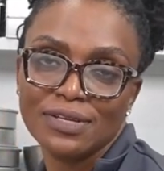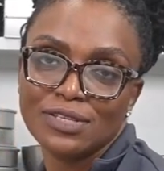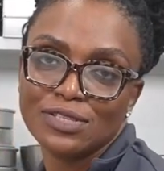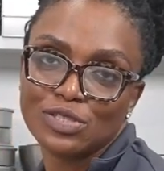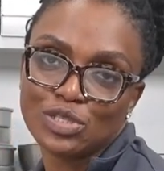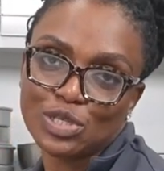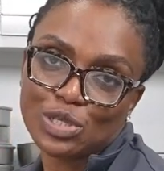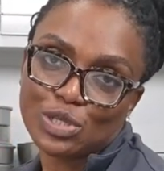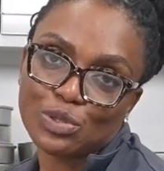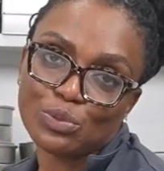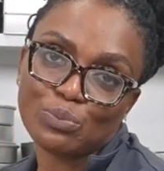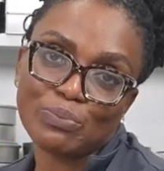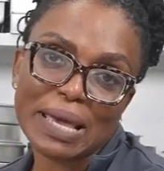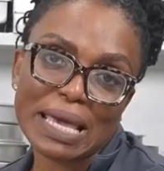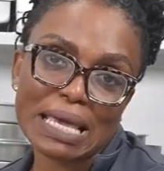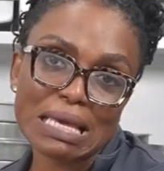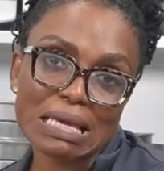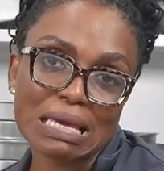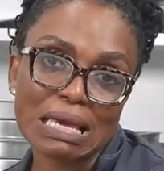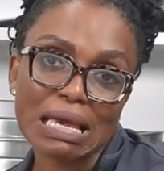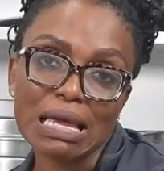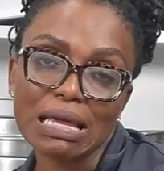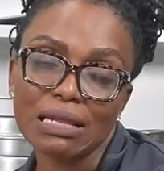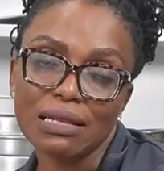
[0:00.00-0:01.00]
Do you
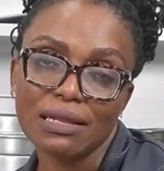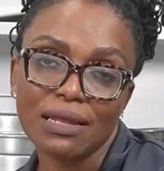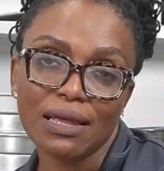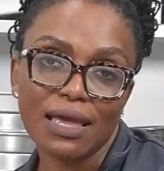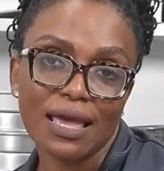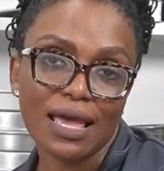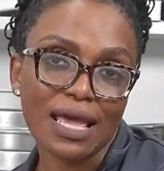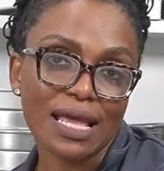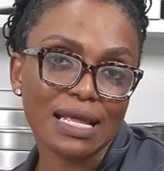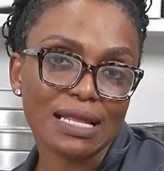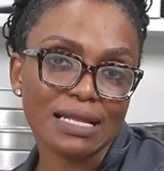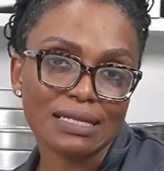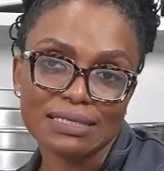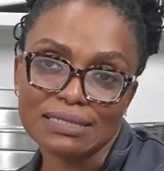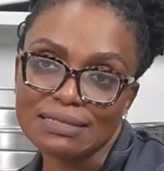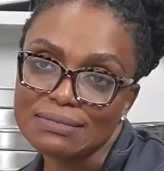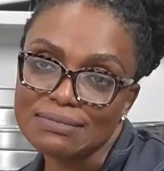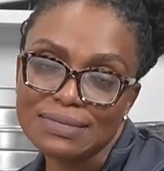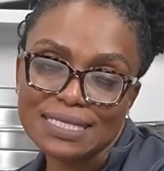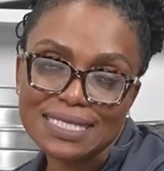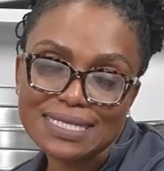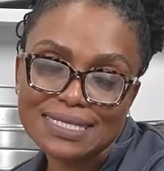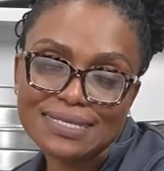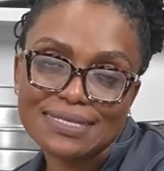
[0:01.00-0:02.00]
bake it
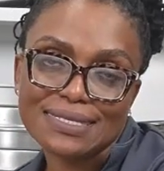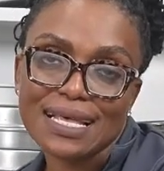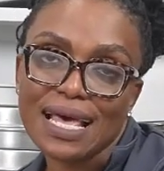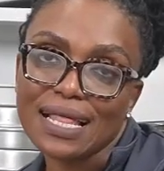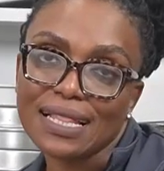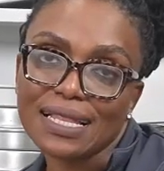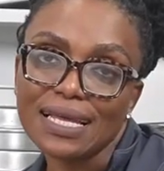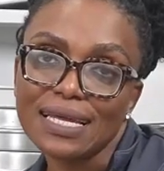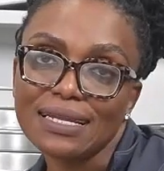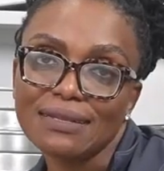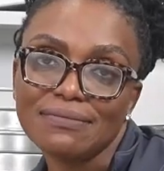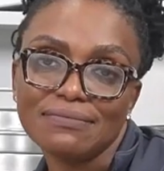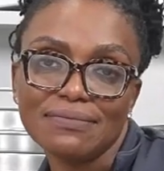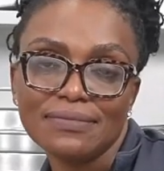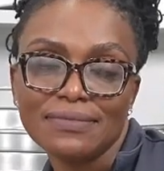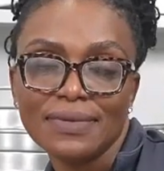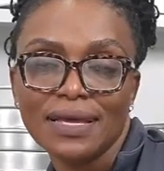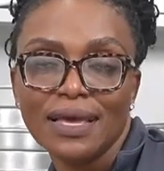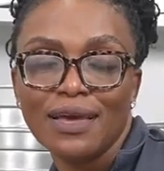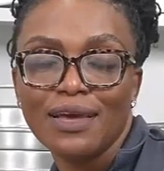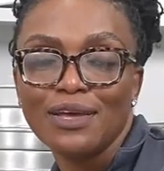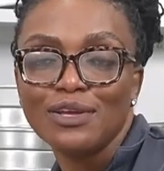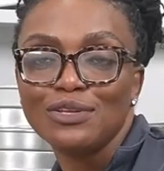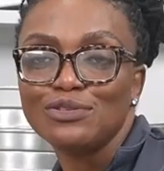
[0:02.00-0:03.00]
and sell it?
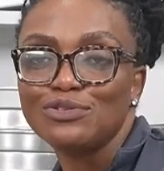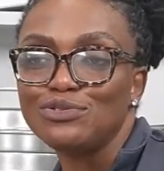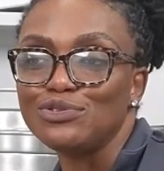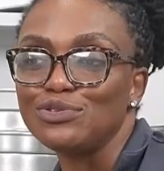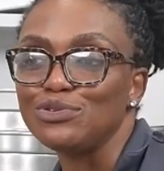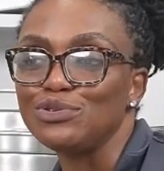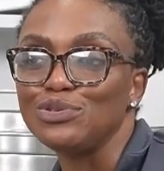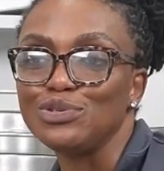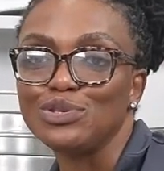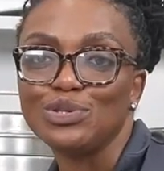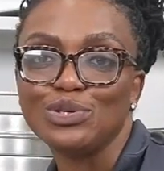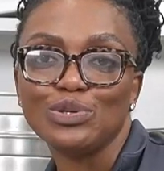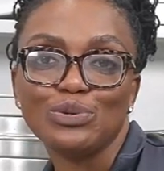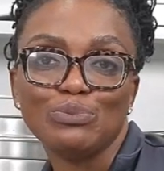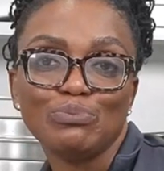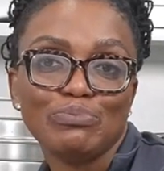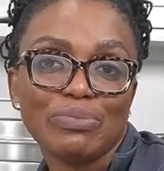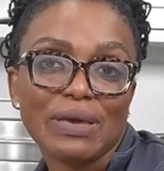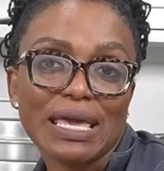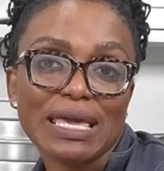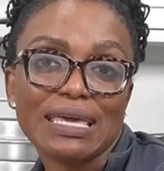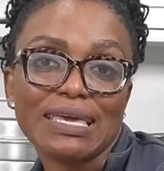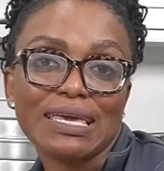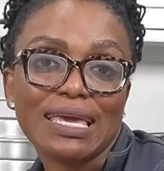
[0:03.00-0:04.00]
Do you
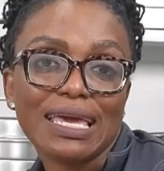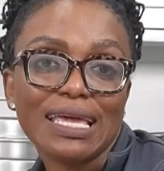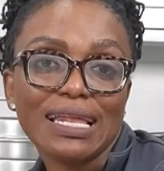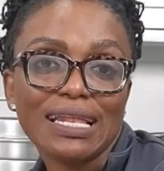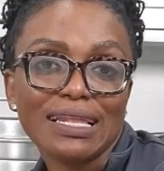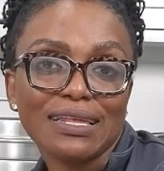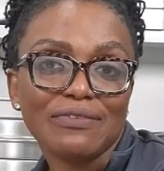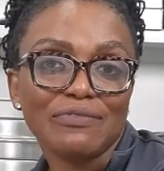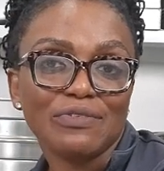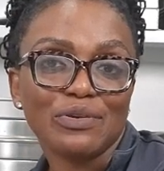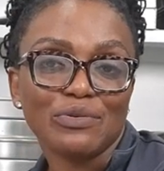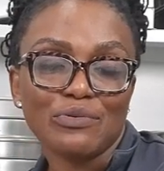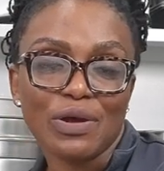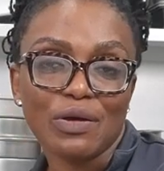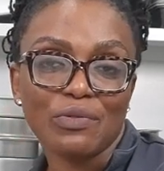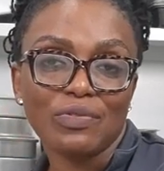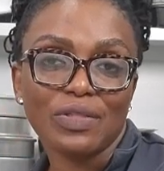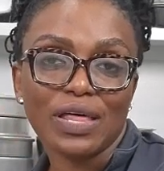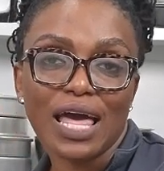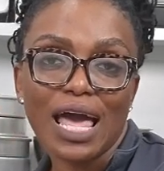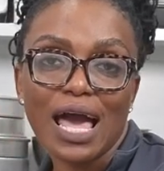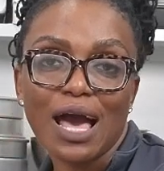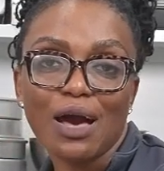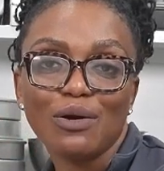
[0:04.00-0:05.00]
bake it, leave it around
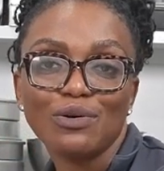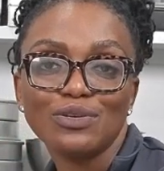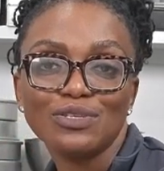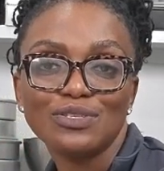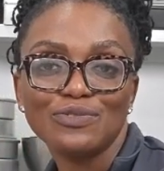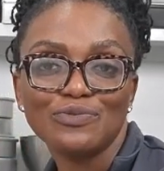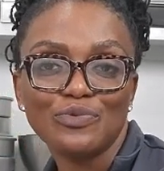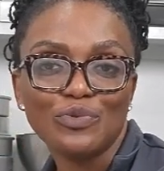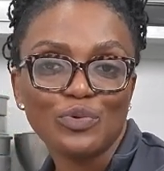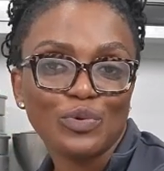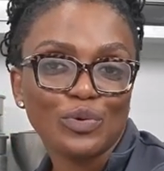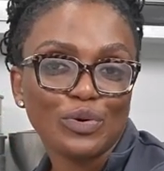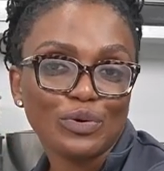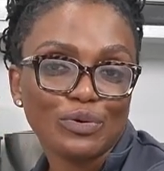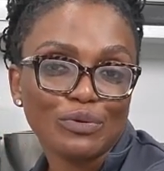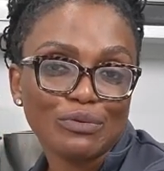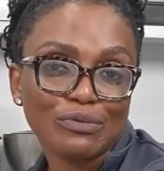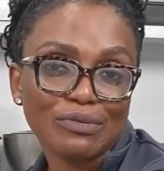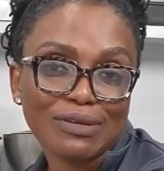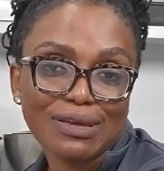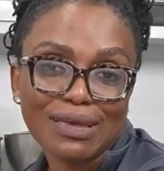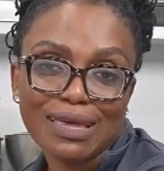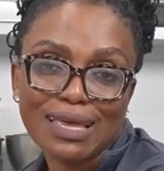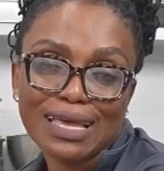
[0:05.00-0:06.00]
the house for
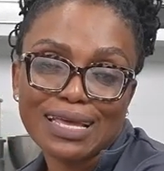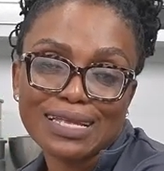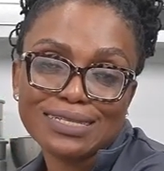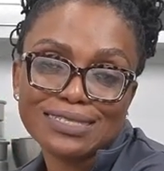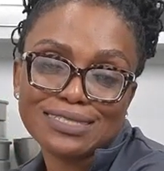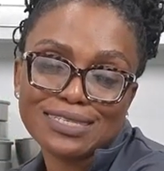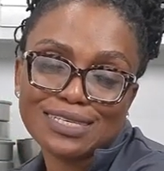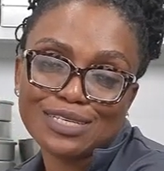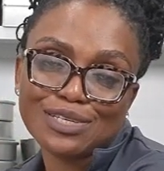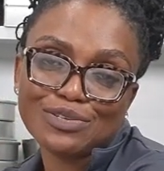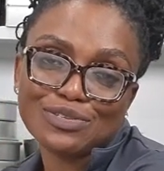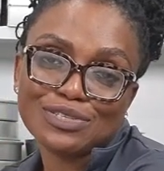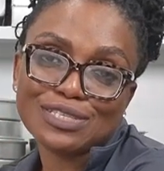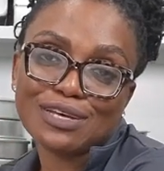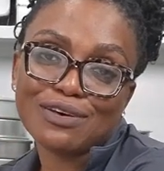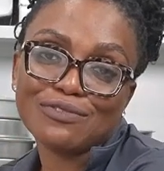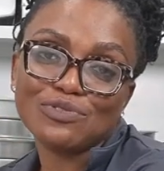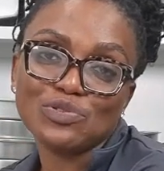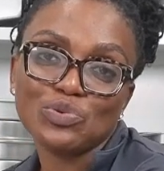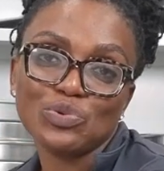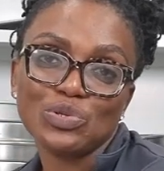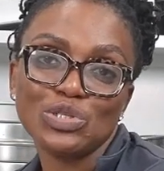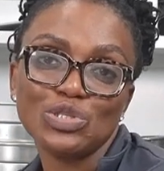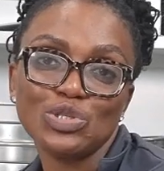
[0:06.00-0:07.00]
the kids and
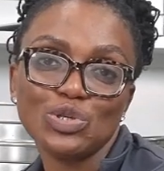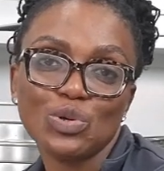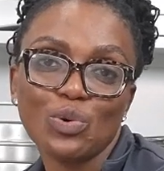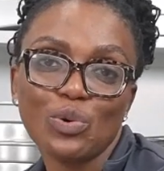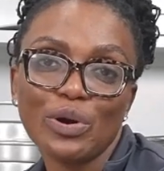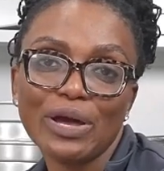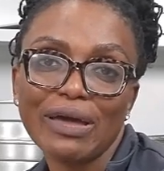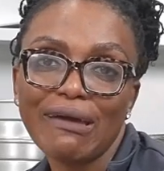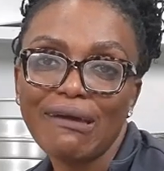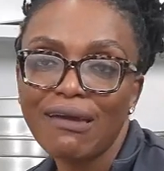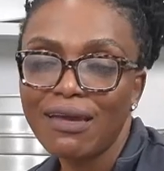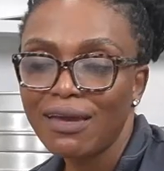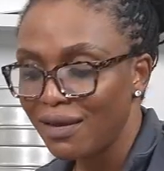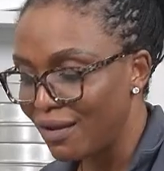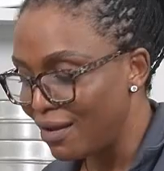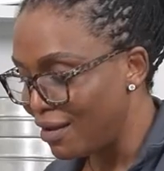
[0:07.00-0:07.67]
yourself to enjoy?